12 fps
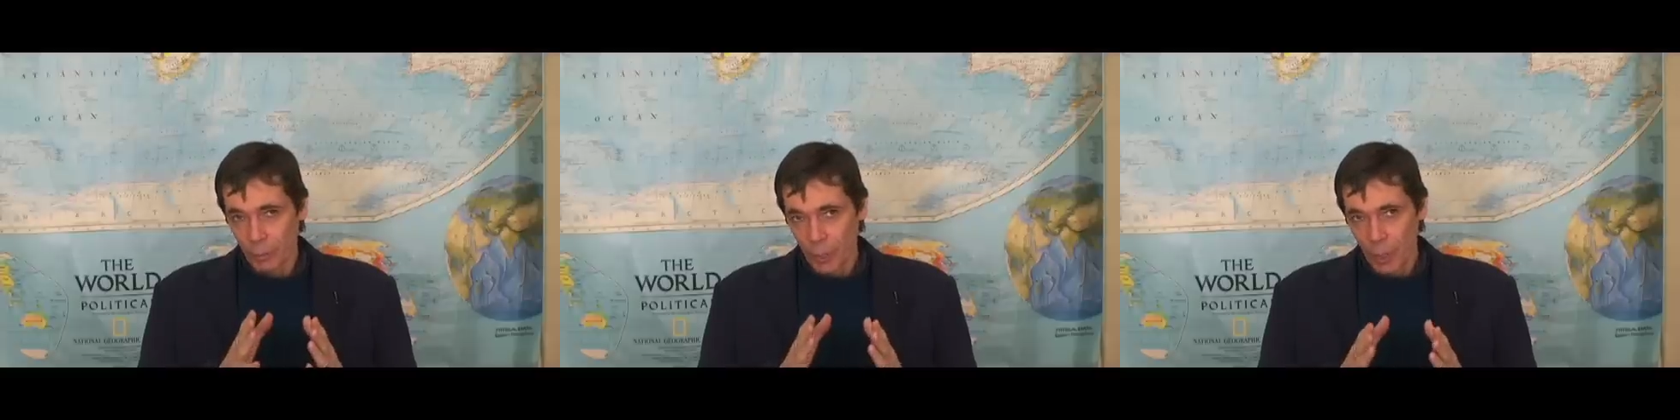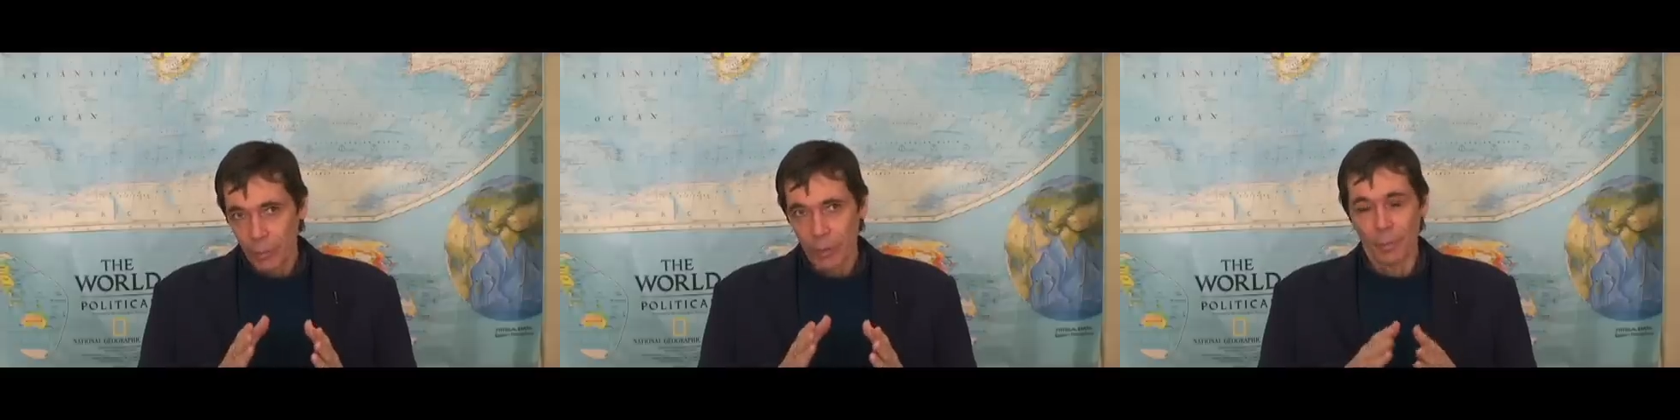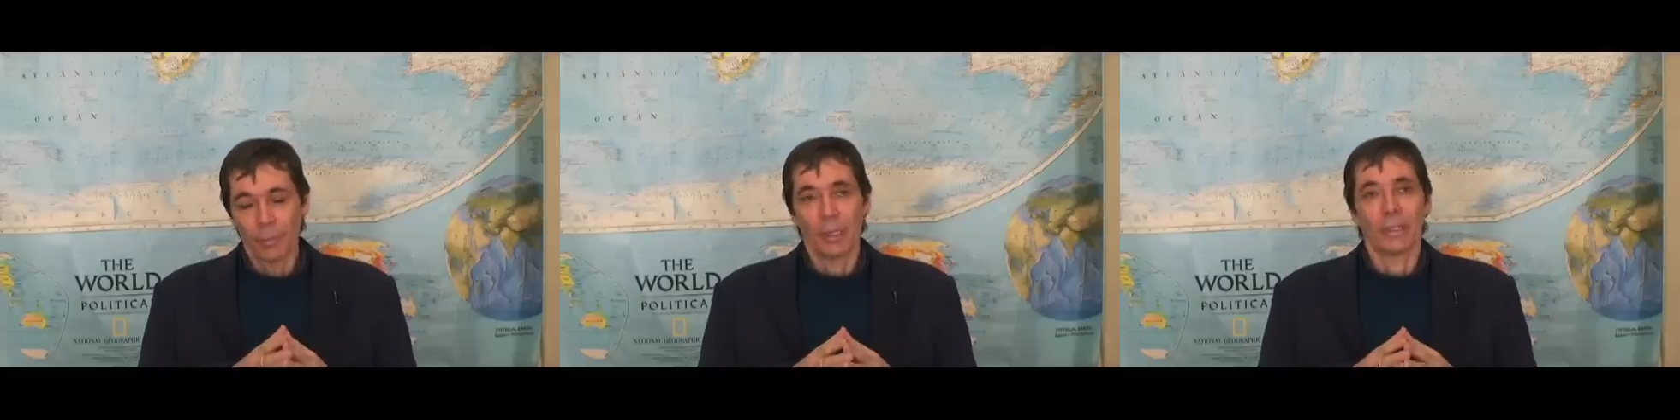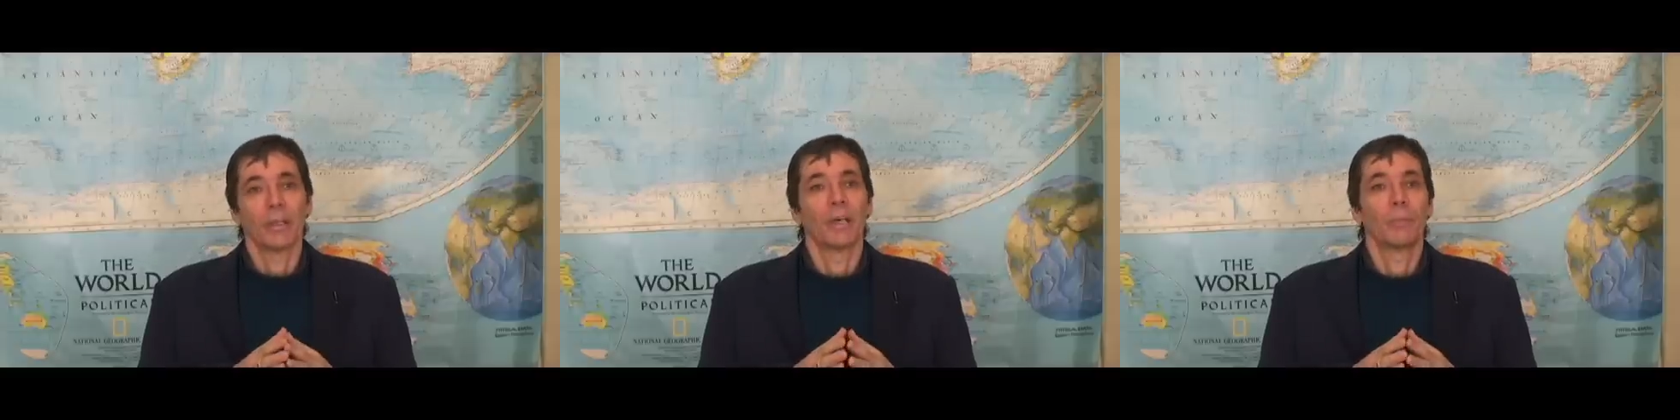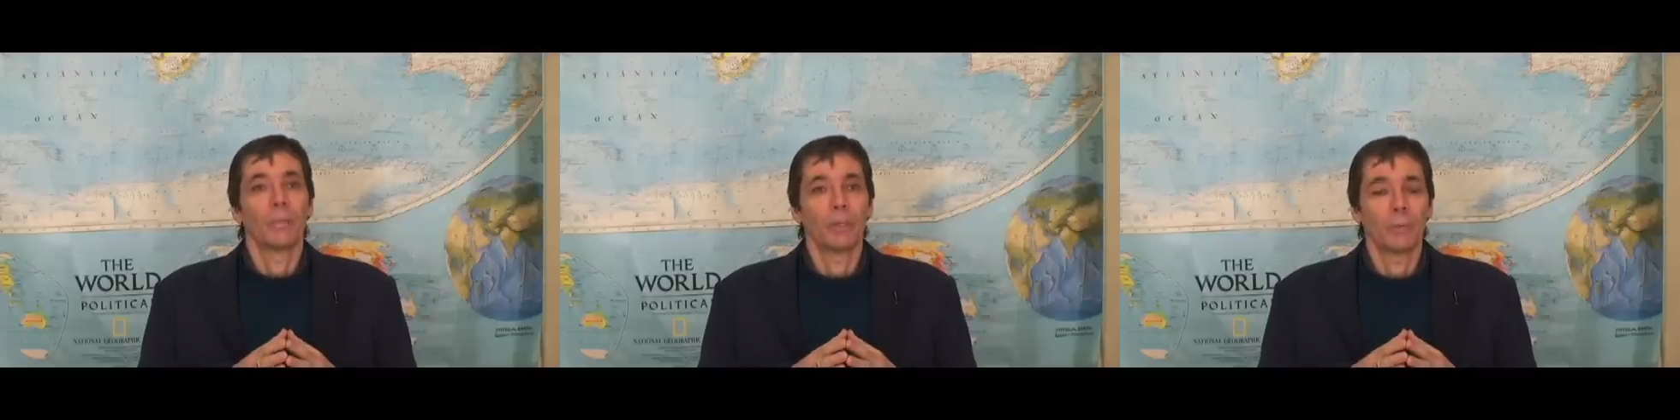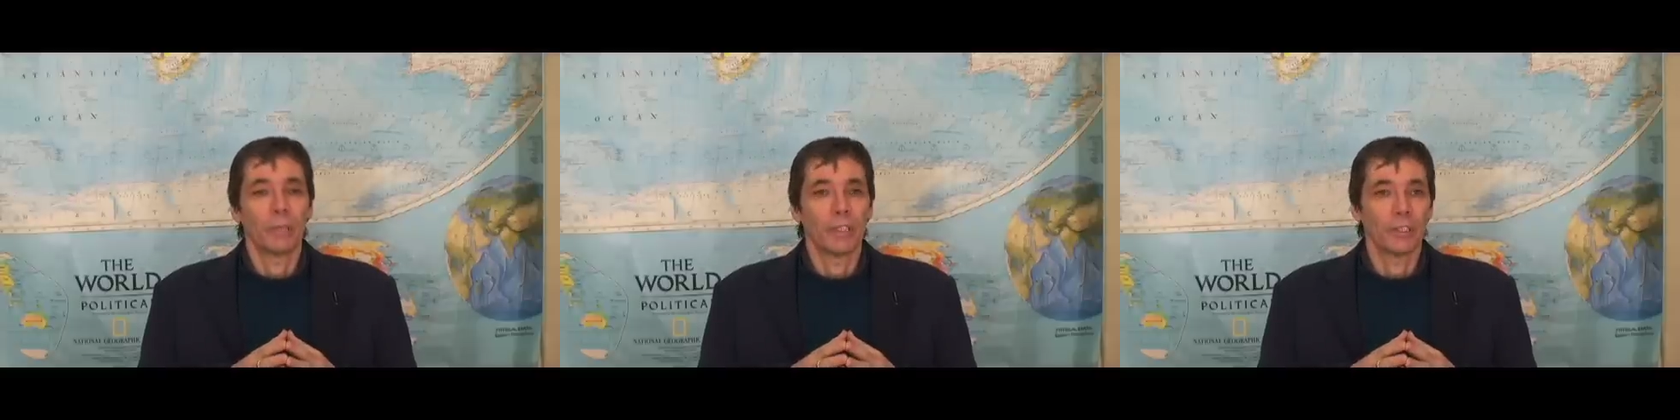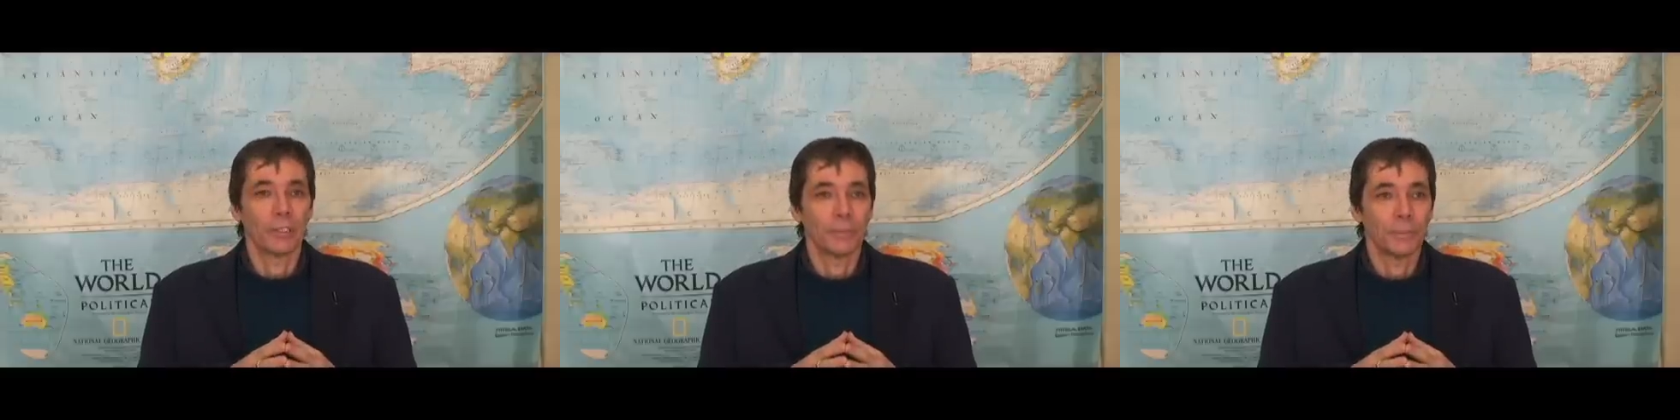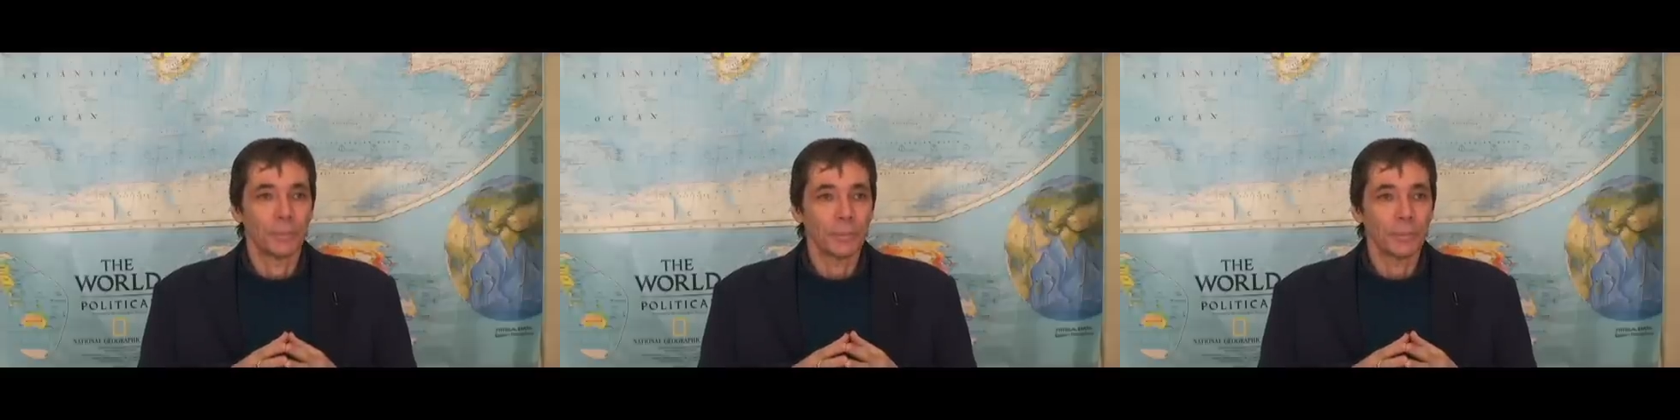problem like high blood pressure,